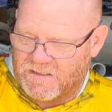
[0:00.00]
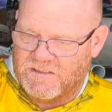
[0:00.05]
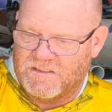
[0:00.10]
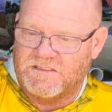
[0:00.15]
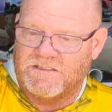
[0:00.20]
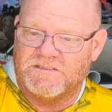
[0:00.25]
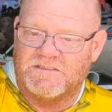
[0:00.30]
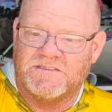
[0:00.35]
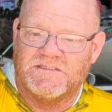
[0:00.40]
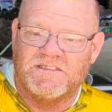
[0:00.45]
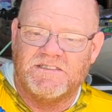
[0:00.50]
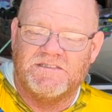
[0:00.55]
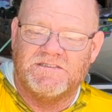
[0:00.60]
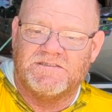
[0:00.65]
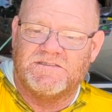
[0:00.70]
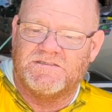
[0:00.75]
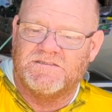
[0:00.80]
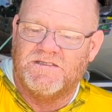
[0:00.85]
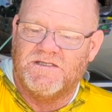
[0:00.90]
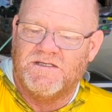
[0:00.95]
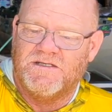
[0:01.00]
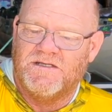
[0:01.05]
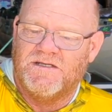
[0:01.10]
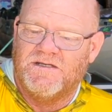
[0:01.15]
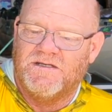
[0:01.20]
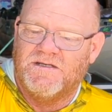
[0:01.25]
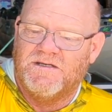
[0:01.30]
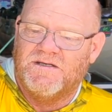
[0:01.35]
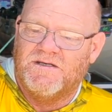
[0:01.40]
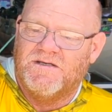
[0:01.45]
of these. These
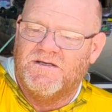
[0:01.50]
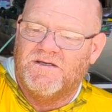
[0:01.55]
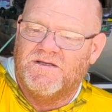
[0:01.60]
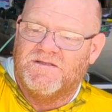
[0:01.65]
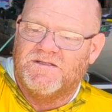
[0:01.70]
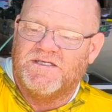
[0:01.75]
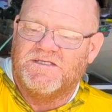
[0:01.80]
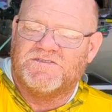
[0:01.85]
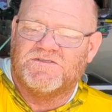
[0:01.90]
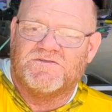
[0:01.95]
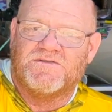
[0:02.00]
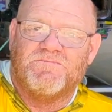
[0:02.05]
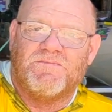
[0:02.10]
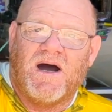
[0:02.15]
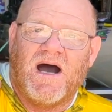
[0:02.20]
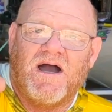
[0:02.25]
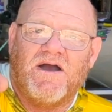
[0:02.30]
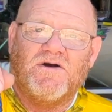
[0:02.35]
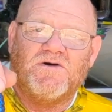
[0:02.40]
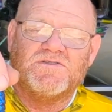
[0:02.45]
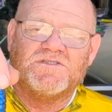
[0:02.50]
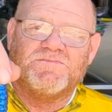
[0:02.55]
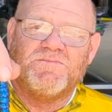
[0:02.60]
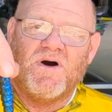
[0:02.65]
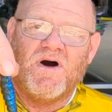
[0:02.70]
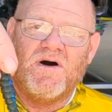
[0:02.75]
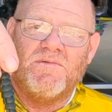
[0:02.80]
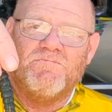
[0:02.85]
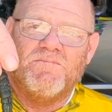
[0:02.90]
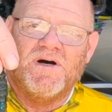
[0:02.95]
are the
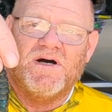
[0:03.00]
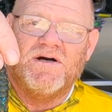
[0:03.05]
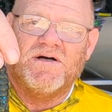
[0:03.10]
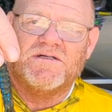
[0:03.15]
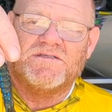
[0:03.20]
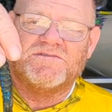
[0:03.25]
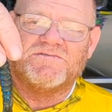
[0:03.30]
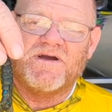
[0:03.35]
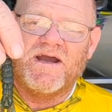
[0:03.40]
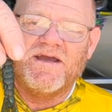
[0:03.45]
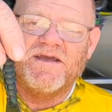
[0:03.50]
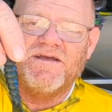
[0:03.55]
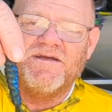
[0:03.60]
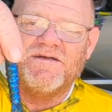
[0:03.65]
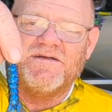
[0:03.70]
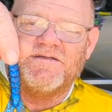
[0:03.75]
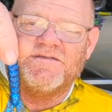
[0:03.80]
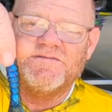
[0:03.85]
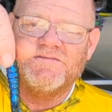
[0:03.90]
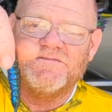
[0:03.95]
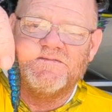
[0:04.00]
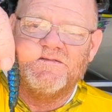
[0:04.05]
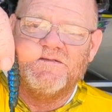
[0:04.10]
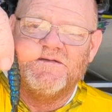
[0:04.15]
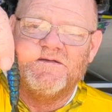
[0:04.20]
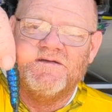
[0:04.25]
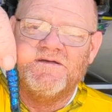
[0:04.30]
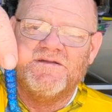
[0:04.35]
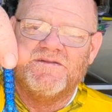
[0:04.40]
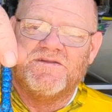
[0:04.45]
biospawn bugs right here.
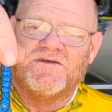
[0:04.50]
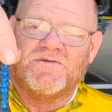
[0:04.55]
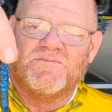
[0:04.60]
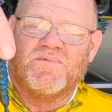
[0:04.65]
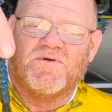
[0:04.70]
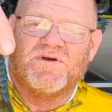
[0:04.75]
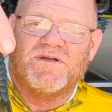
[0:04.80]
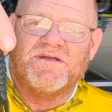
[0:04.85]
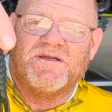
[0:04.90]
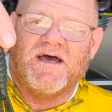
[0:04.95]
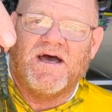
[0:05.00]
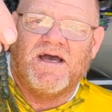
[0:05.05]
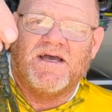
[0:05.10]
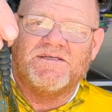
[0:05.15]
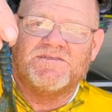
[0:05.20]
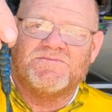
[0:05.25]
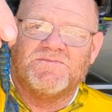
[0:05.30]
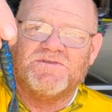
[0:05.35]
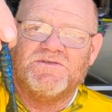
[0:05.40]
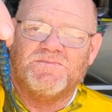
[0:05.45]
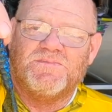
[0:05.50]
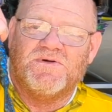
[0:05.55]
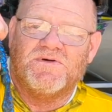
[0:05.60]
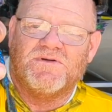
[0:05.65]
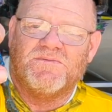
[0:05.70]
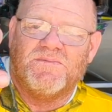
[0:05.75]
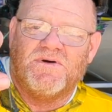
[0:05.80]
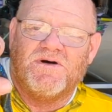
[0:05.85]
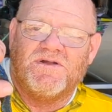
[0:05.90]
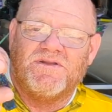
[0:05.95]
They're pretty nice when you put
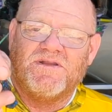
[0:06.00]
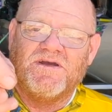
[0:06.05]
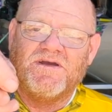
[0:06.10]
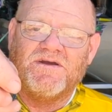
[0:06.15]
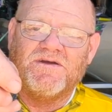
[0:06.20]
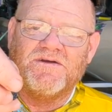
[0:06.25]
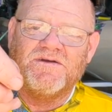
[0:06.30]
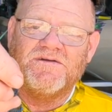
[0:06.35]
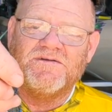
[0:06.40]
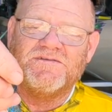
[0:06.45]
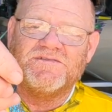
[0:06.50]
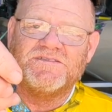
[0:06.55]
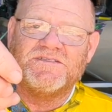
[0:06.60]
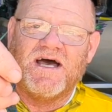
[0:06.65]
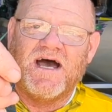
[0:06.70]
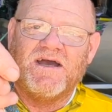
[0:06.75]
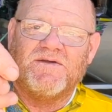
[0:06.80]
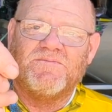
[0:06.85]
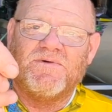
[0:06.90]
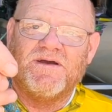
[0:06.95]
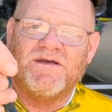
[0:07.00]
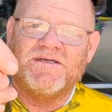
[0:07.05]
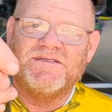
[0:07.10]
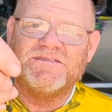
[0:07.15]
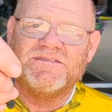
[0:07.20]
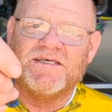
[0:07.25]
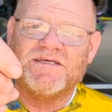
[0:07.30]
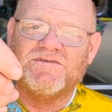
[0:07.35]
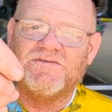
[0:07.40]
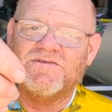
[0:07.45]
them on there
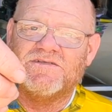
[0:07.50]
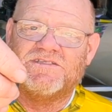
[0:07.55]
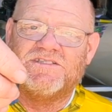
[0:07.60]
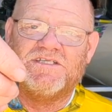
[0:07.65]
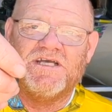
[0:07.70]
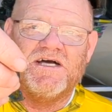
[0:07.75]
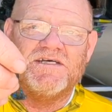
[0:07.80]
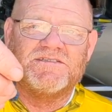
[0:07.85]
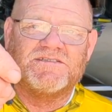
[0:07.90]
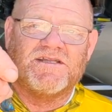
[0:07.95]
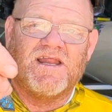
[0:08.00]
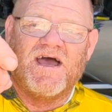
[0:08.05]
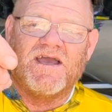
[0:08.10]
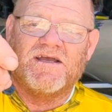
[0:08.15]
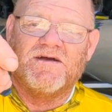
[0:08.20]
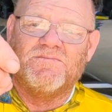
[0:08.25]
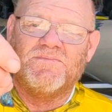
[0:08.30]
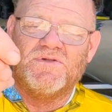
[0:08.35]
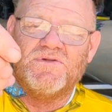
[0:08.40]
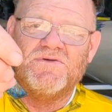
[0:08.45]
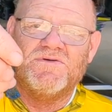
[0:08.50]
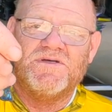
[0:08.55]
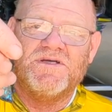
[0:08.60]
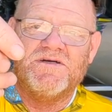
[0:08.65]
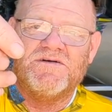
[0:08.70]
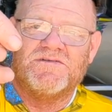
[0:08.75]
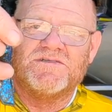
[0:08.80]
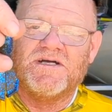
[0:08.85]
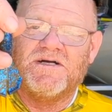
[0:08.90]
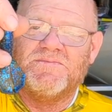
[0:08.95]
sideways. They look just like a
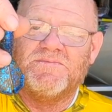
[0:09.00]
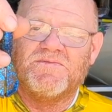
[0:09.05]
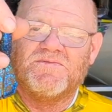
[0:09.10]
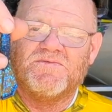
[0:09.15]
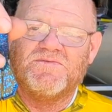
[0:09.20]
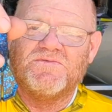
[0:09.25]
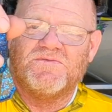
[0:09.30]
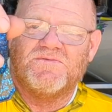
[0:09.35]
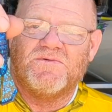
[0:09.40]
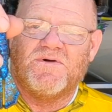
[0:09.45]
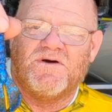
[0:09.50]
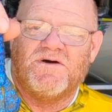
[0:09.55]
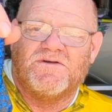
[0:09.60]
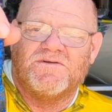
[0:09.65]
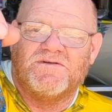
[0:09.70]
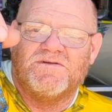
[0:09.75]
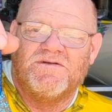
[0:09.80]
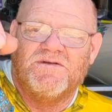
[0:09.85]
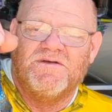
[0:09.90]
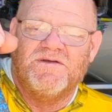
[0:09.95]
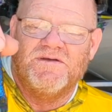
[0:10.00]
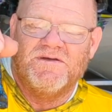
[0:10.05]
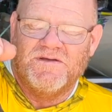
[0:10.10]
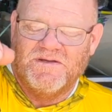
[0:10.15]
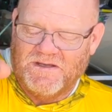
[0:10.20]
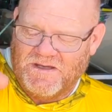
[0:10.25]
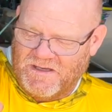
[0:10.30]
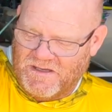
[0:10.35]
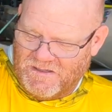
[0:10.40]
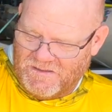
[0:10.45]
bluegill coming through the water,
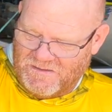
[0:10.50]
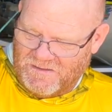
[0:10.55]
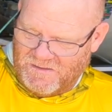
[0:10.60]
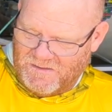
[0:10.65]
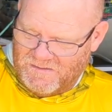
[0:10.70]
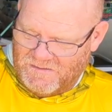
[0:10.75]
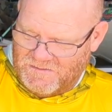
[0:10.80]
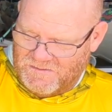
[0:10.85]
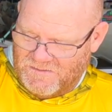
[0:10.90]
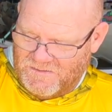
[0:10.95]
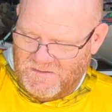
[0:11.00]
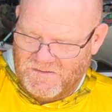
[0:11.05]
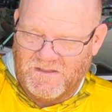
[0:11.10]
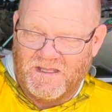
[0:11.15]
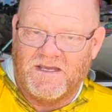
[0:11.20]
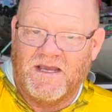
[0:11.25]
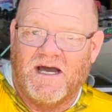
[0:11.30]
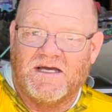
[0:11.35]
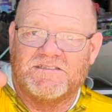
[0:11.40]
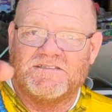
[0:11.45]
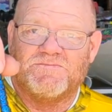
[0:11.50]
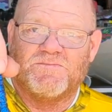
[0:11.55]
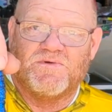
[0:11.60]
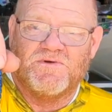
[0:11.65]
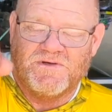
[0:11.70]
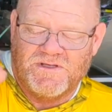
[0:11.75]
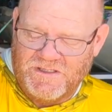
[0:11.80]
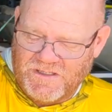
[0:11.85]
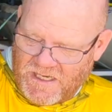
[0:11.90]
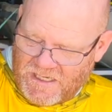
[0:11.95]
and they got some
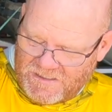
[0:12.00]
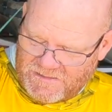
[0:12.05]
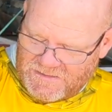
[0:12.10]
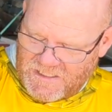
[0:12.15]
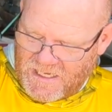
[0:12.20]
pretty nice